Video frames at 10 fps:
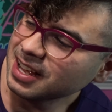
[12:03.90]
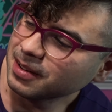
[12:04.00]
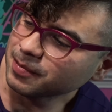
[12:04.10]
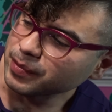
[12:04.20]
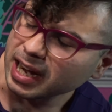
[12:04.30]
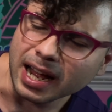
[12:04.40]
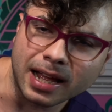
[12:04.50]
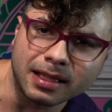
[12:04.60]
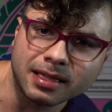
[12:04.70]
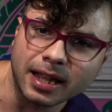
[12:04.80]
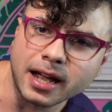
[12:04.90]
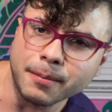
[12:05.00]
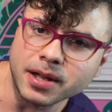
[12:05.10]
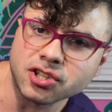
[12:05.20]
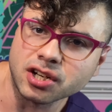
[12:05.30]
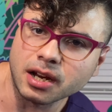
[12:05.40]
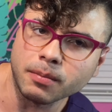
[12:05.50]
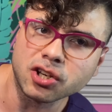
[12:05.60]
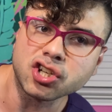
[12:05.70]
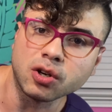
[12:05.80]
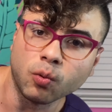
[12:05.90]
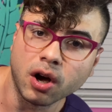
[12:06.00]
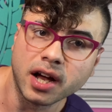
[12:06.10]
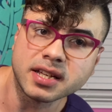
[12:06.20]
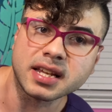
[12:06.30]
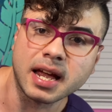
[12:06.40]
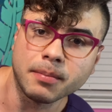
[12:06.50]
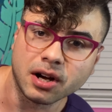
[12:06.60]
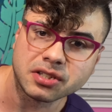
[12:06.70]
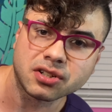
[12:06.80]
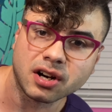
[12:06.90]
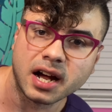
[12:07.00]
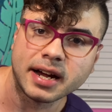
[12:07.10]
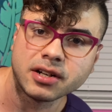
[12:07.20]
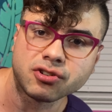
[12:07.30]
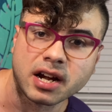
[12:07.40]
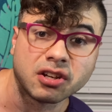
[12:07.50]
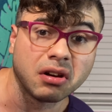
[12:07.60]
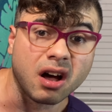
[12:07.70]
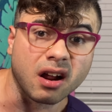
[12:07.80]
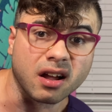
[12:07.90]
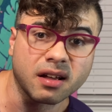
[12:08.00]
And I think I mentioned it, but she was a Monster High Draculata.